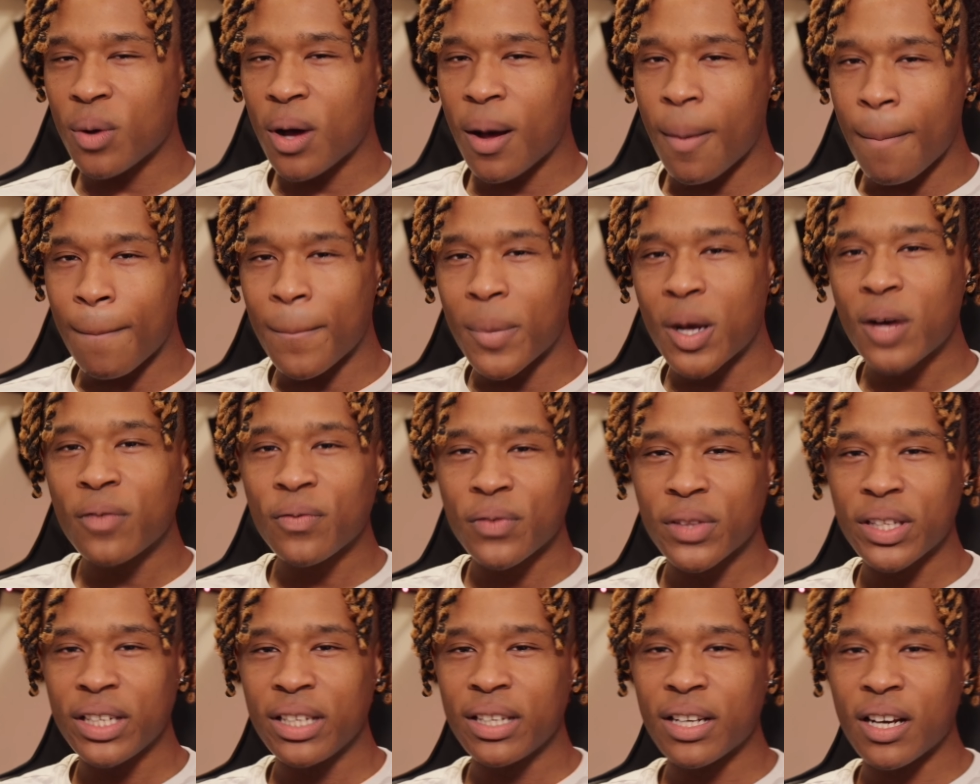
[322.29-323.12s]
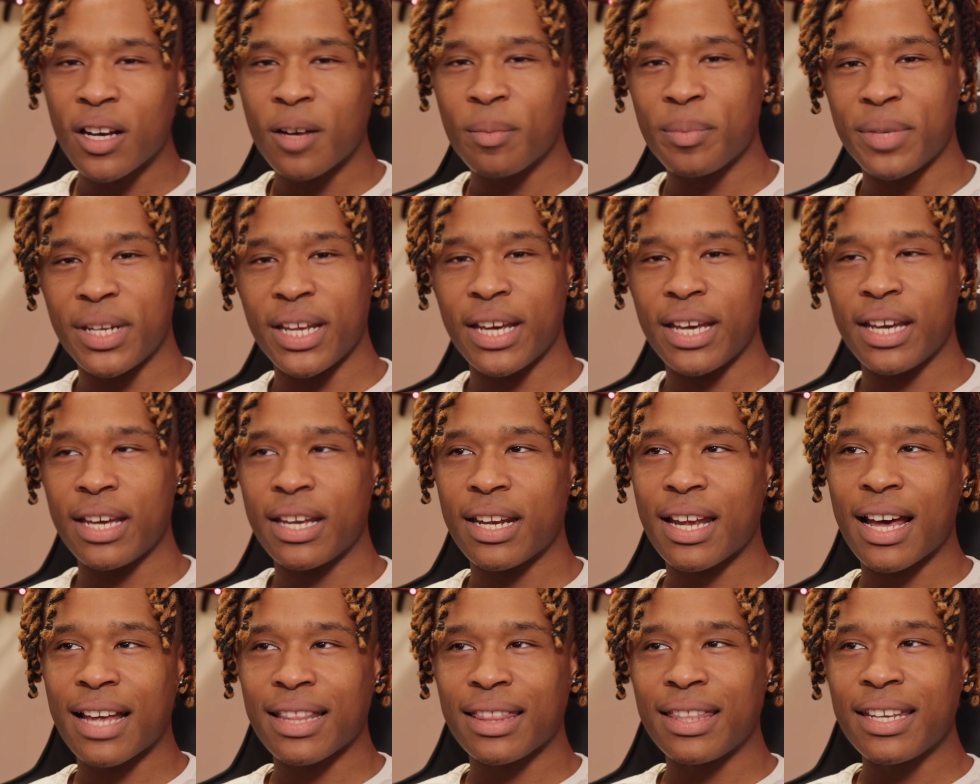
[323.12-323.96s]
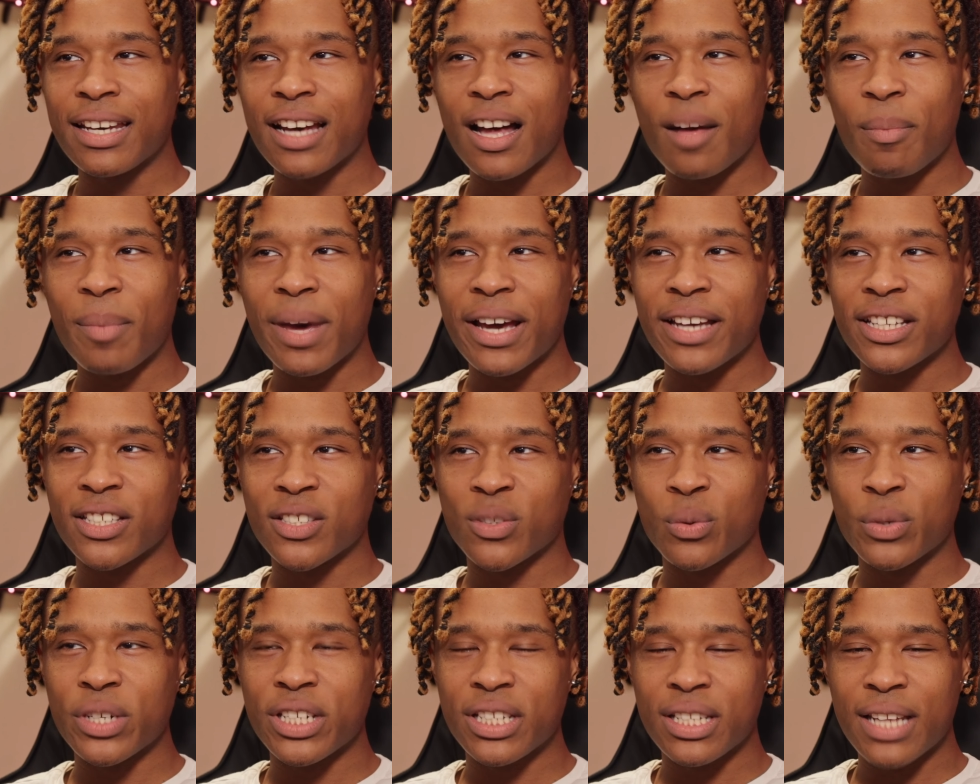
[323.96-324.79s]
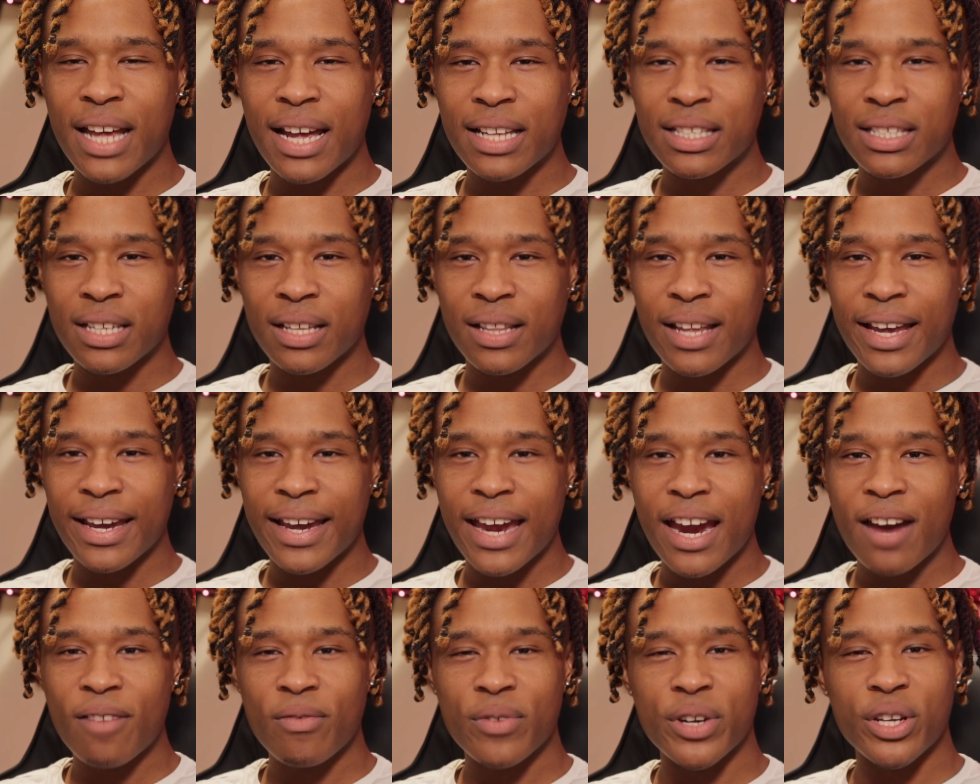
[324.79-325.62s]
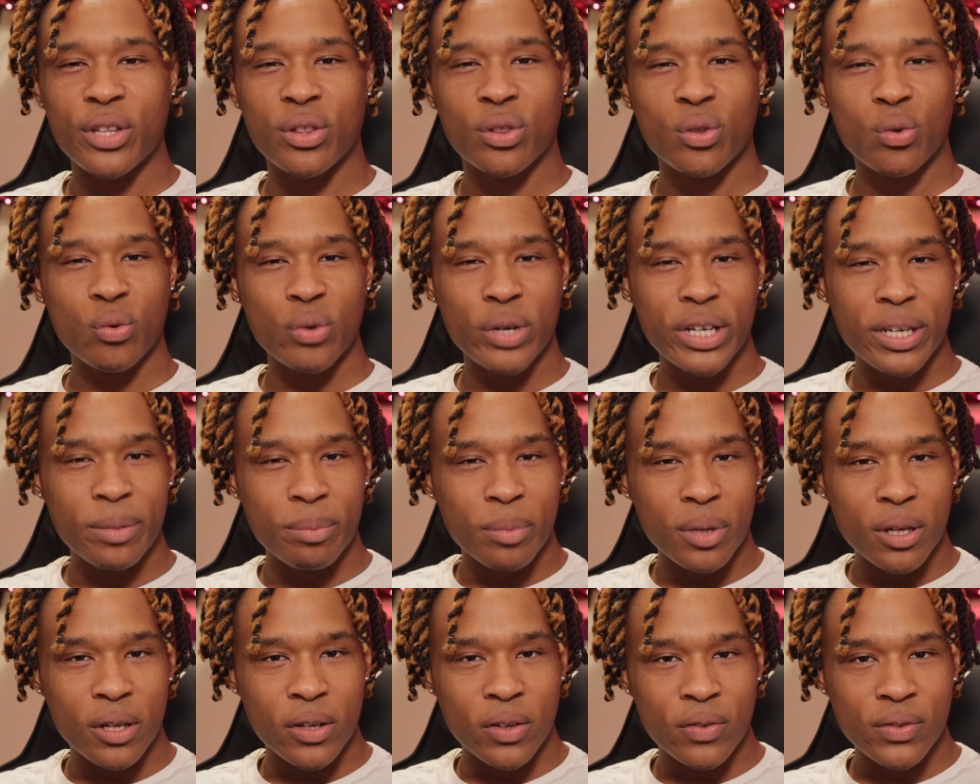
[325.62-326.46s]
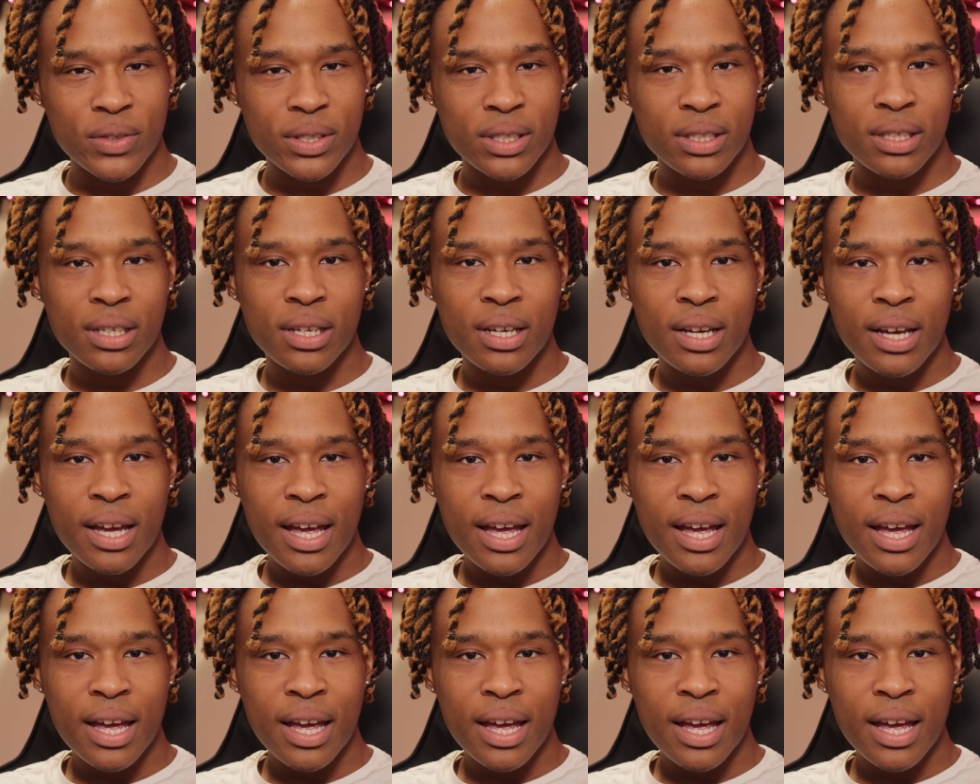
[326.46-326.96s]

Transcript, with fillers: a monthly update, I think I might switch that to like every three months.